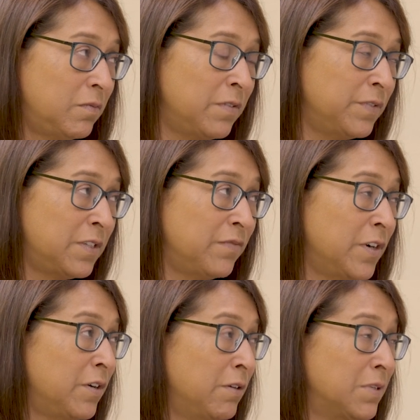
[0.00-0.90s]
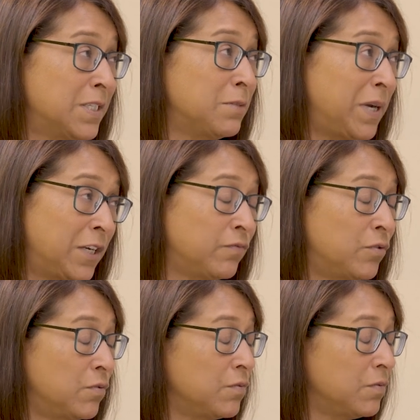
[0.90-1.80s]
It's a very
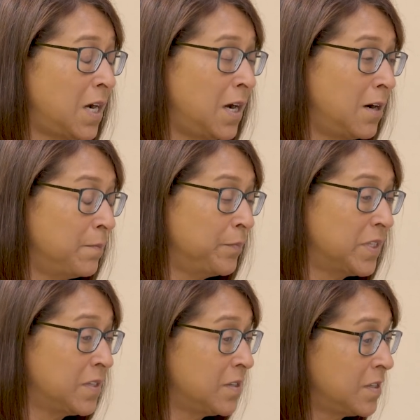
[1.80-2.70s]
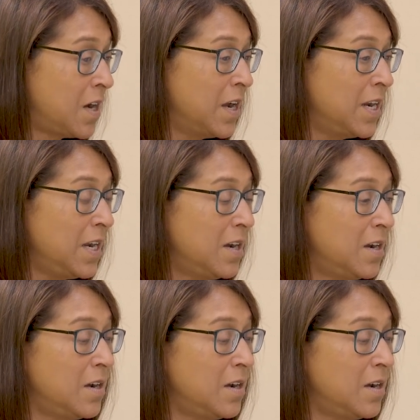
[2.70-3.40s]
respectful society,